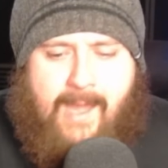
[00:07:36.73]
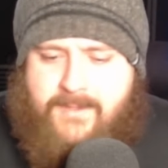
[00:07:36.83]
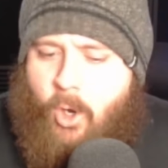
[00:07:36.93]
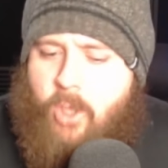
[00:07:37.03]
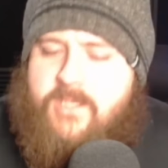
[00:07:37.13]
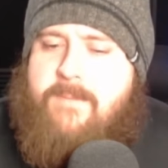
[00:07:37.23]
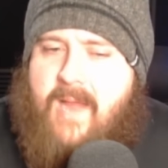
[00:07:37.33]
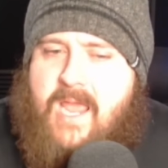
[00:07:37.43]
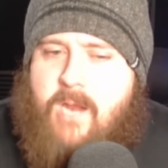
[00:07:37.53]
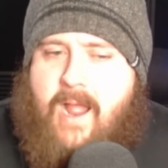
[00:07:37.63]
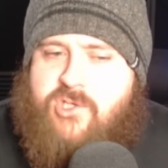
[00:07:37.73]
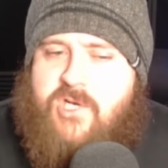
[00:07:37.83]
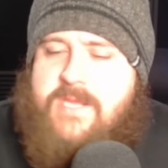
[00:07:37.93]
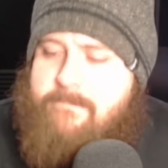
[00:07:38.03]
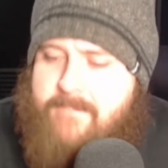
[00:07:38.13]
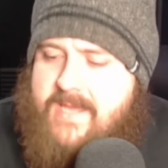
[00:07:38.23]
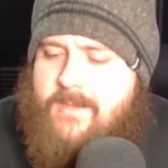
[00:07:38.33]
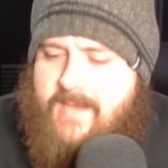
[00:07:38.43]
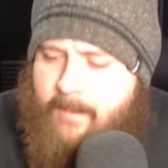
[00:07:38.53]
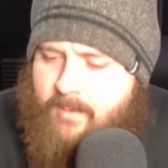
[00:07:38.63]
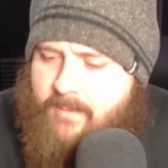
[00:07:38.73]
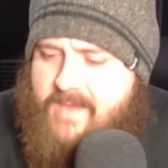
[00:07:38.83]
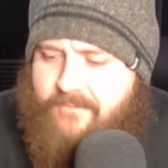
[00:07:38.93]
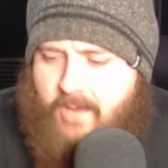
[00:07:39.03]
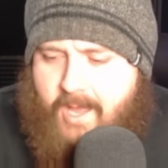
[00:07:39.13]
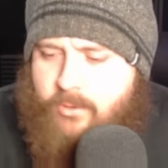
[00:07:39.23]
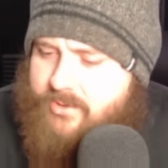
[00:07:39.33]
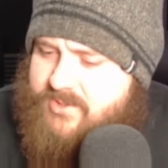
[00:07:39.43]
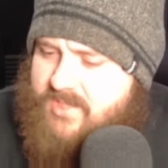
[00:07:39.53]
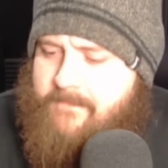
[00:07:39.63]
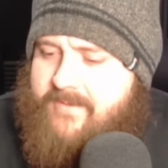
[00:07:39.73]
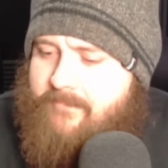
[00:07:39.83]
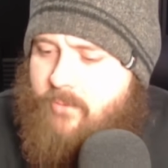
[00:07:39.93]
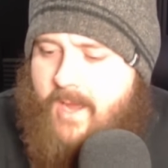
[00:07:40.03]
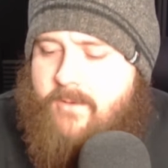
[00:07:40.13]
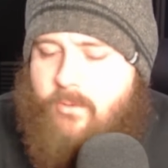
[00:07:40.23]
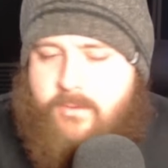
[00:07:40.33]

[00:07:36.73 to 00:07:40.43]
And the hockey player actually beat the MMA fighter or something, right?